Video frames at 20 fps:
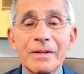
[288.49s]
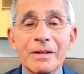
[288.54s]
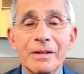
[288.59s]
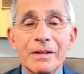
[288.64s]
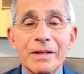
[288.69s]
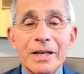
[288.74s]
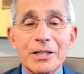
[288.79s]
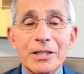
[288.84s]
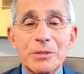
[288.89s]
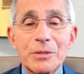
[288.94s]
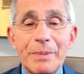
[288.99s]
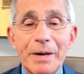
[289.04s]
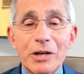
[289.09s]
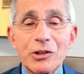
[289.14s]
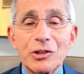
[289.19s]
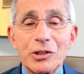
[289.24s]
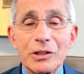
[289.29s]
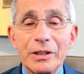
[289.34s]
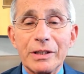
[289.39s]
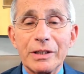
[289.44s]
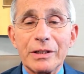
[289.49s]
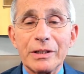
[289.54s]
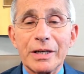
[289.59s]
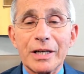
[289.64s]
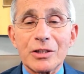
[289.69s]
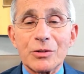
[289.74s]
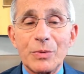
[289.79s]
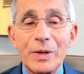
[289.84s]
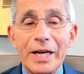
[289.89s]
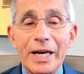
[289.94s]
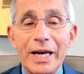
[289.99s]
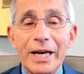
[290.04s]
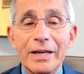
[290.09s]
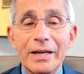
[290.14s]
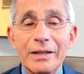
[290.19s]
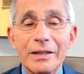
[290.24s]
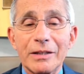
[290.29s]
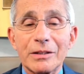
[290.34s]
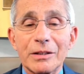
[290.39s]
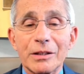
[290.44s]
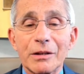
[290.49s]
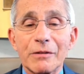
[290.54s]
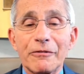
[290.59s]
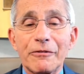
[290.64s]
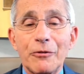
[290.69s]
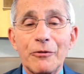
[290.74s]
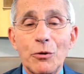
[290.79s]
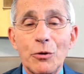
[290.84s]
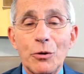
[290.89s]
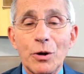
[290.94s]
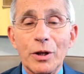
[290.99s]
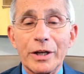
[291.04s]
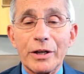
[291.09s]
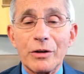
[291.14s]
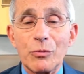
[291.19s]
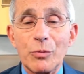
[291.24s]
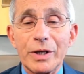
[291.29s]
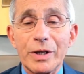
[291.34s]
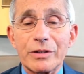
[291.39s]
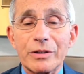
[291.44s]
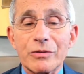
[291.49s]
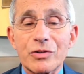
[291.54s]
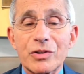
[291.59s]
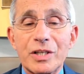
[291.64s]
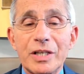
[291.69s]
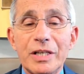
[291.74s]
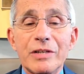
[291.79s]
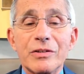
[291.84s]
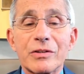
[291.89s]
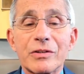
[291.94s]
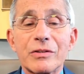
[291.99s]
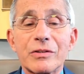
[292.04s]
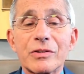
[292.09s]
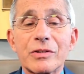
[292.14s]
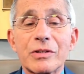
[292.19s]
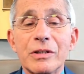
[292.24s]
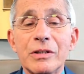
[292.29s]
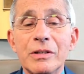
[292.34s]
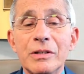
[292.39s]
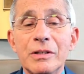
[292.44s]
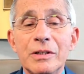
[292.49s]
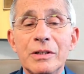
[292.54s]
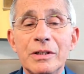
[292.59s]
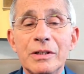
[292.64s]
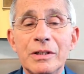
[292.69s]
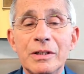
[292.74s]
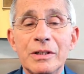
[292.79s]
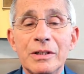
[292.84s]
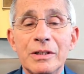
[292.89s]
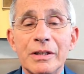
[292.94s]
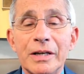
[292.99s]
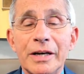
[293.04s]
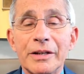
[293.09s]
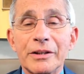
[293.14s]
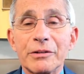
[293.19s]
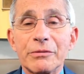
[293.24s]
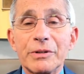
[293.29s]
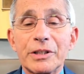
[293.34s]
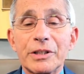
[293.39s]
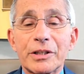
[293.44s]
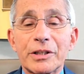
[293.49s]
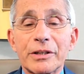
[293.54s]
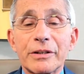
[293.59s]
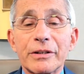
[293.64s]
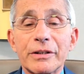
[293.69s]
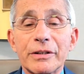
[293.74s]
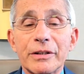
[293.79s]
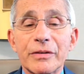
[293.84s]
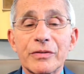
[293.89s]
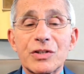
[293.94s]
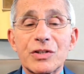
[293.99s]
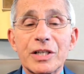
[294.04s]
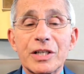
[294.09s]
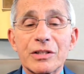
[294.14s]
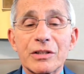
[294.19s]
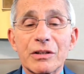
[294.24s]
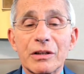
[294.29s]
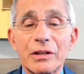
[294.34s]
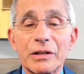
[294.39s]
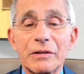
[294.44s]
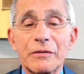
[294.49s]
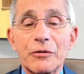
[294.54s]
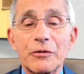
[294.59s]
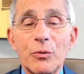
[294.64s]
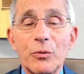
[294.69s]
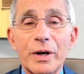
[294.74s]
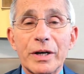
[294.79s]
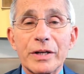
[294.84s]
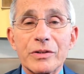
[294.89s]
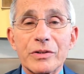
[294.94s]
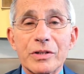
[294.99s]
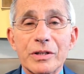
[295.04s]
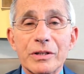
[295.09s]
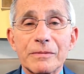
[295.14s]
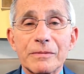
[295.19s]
especially as we head into the fall and winter seasons and the return of seasonal influenza.